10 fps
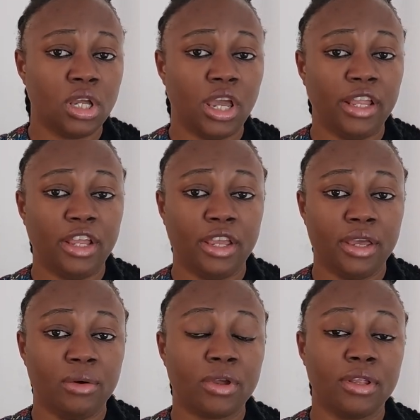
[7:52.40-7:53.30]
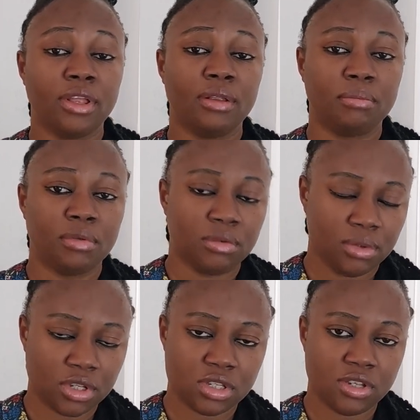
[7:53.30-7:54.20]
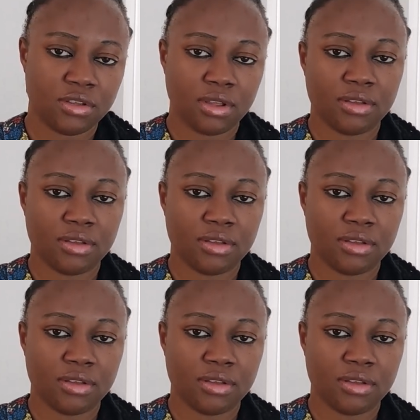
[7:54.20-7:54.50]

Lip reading: in a year. Okay, then plus the